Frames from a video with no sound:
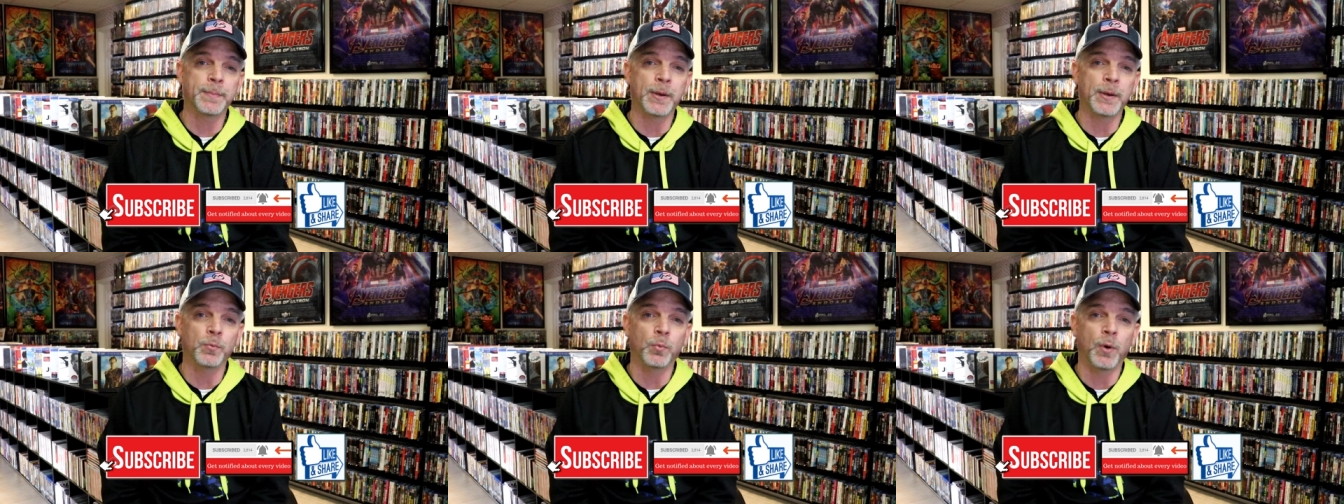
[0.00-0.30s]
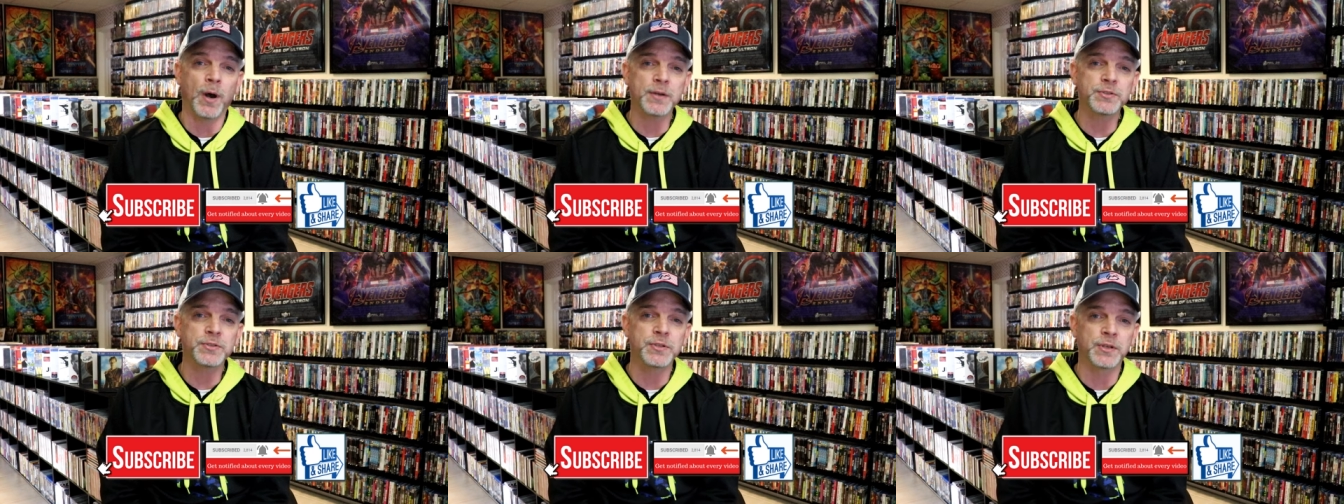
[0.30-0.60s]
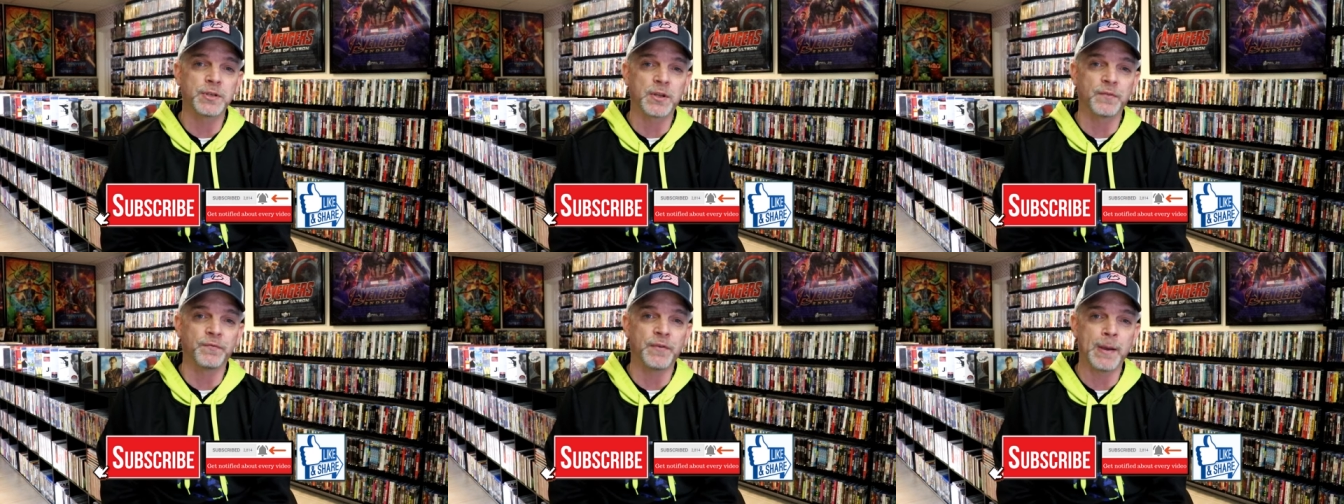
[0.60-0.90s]
I've been
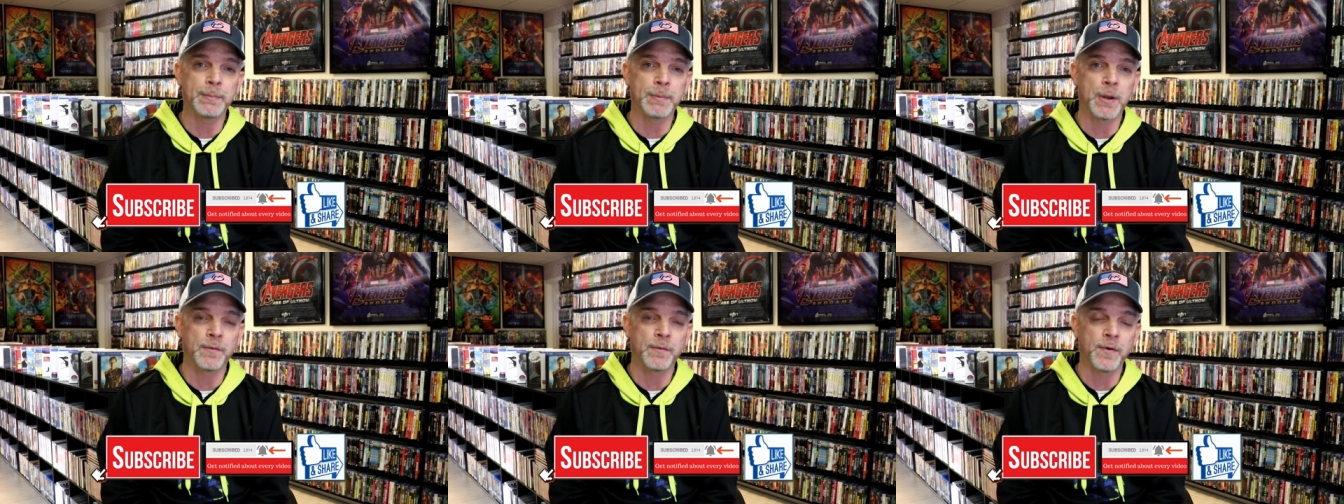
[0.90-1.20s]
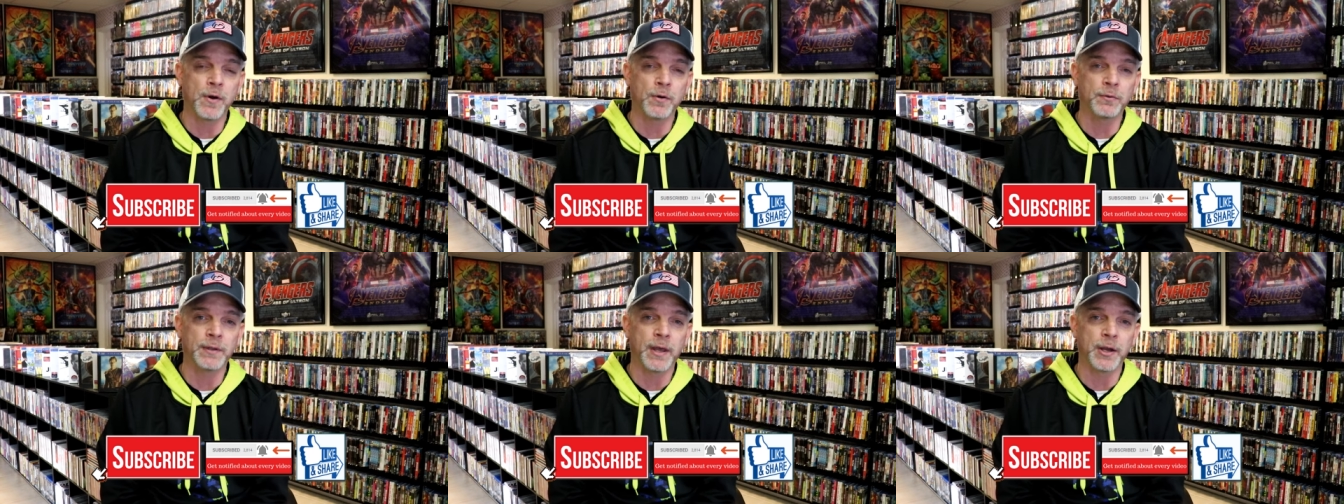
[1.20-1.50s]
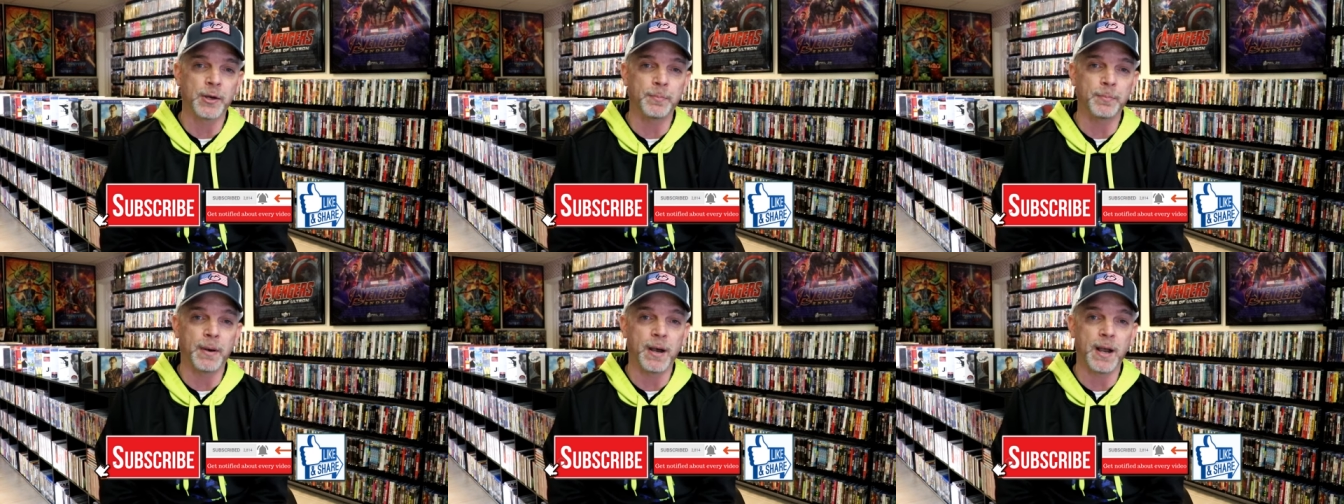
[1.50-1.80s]
watching, you can find me over on
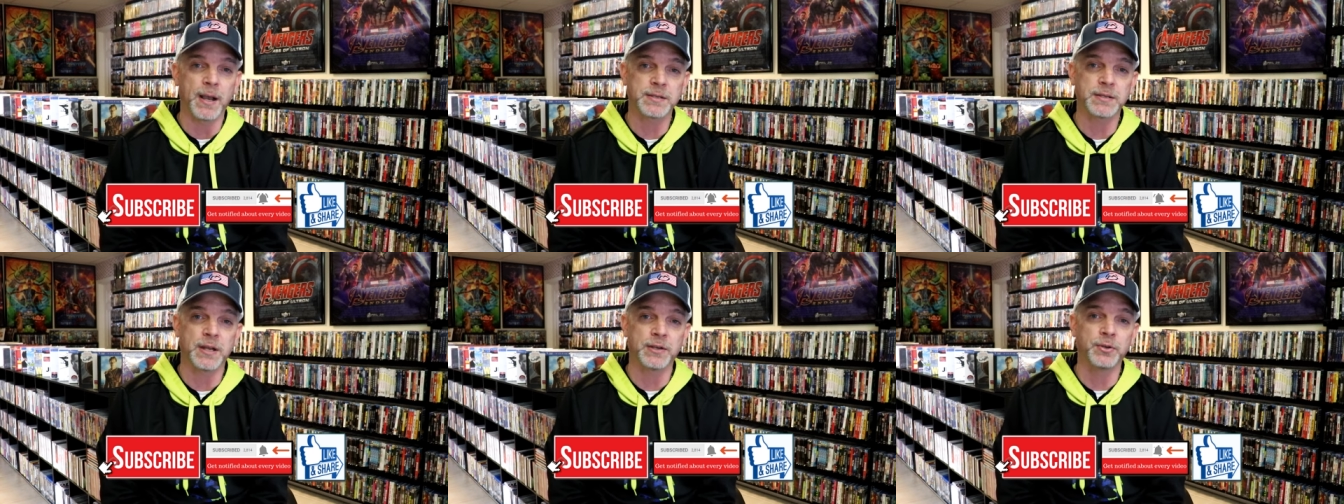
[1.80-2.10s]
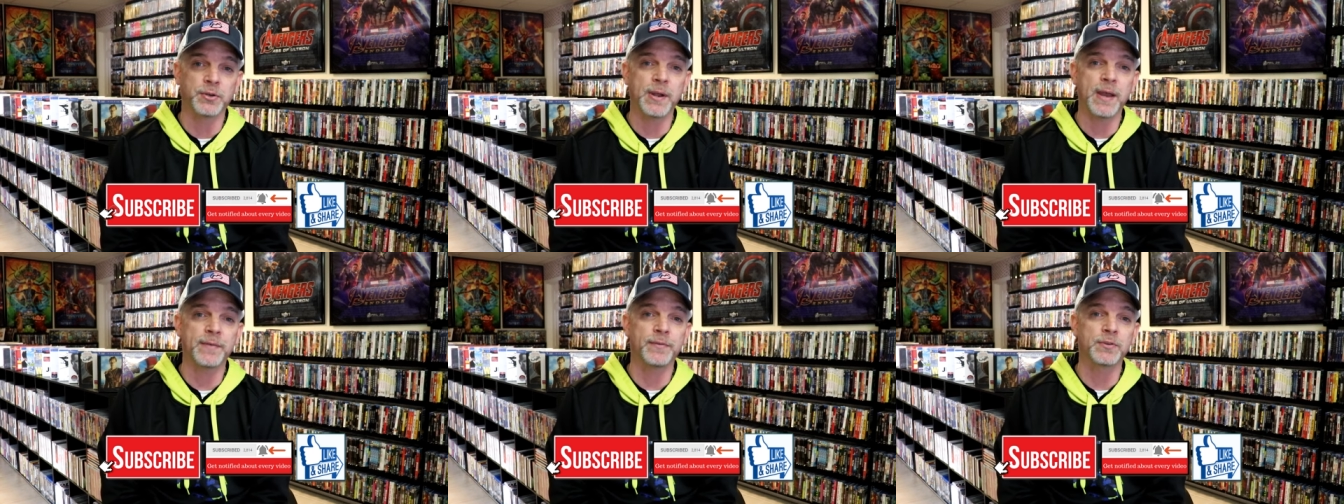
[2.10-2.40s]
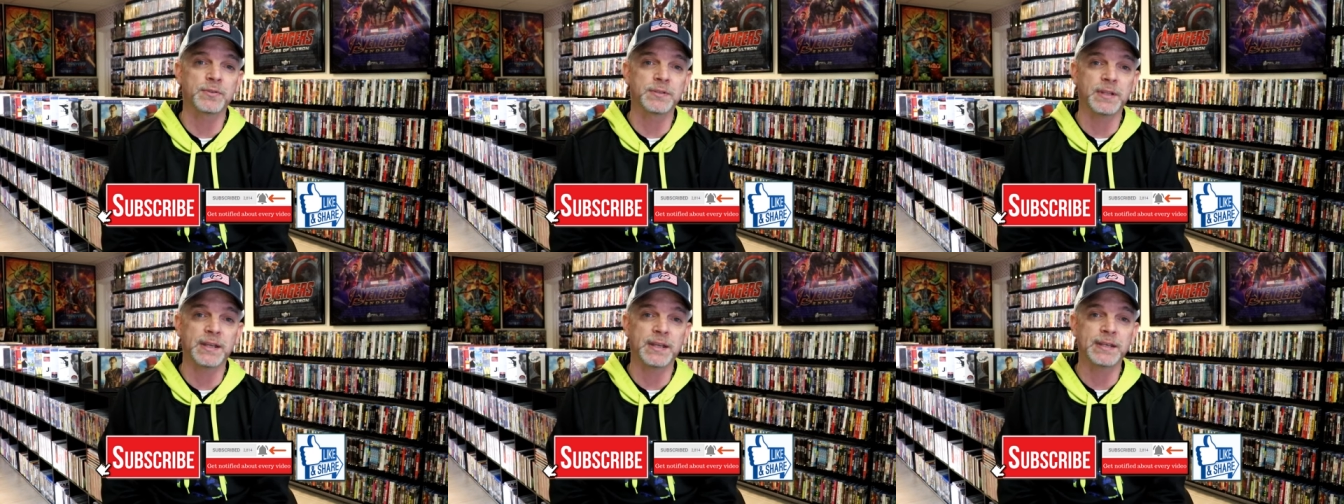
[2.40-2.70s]
Letterboxd. I do have
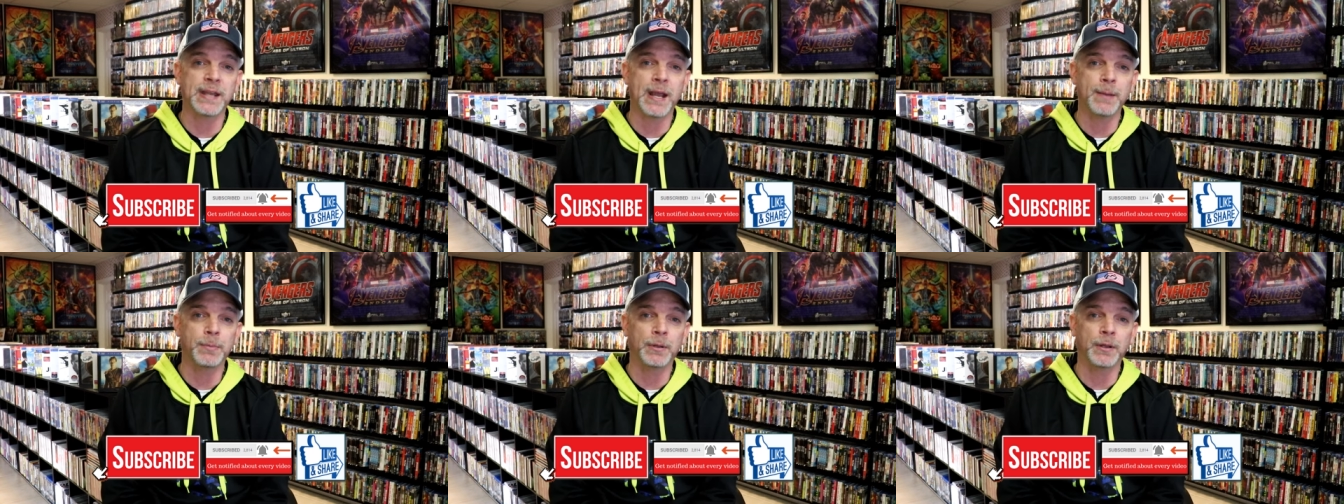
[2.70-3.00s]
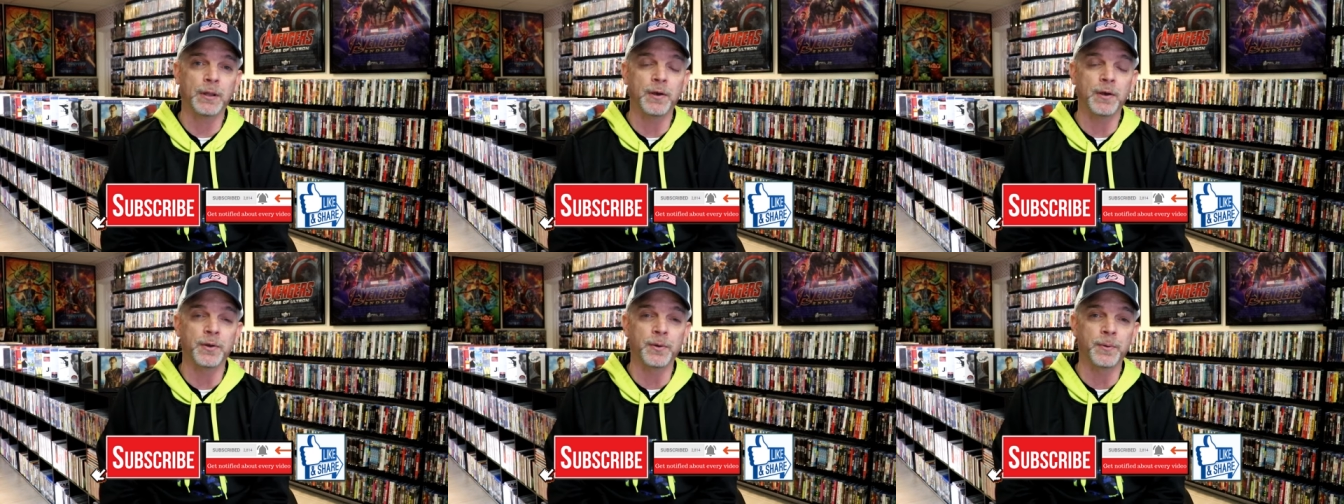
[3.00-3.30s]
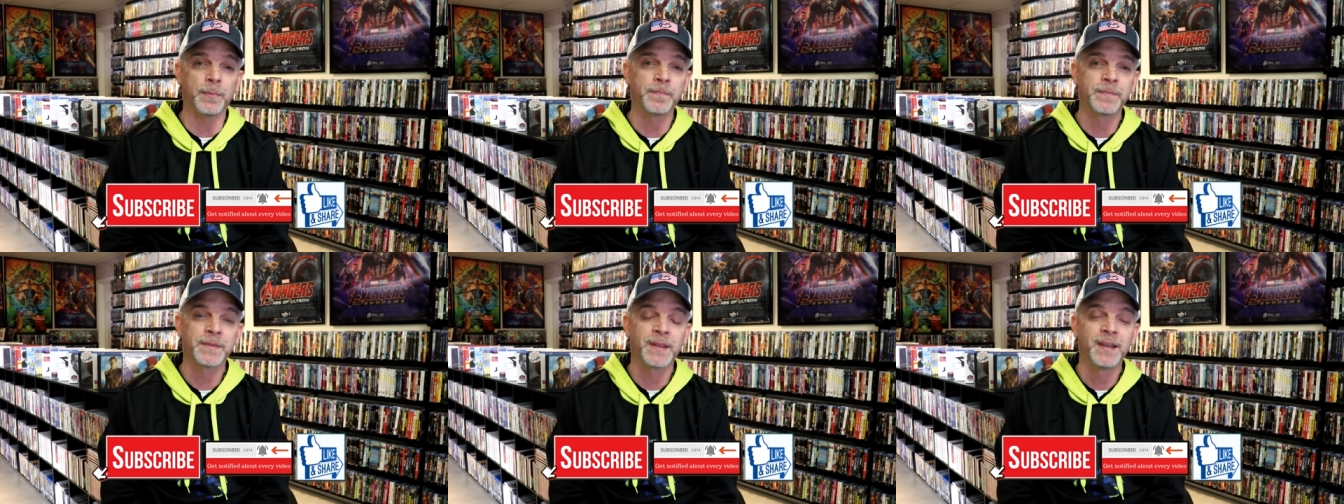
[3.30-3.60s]
those linked down
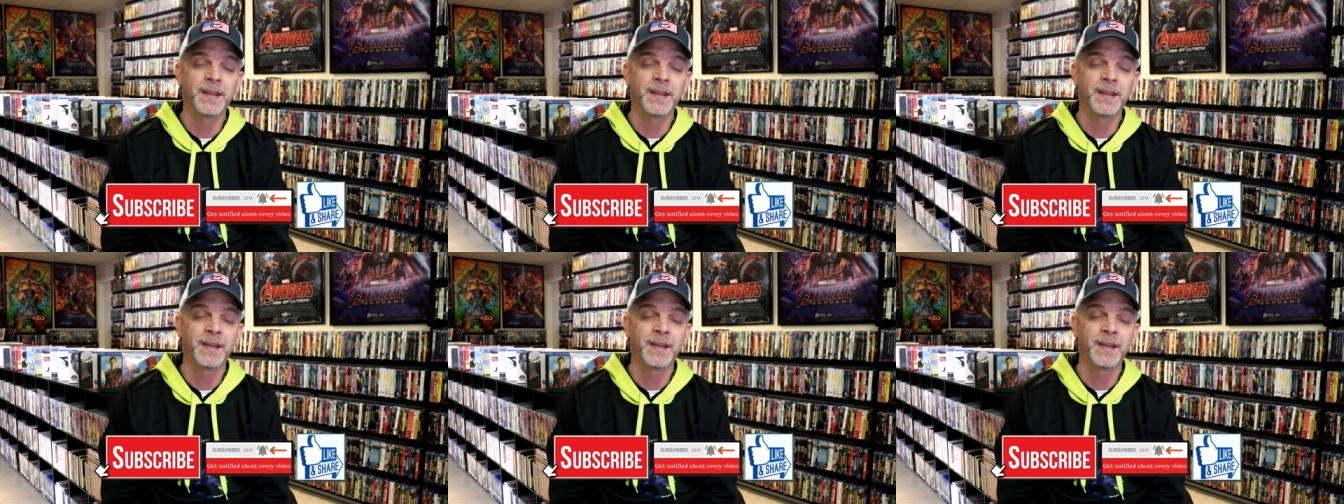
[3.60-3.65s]
below.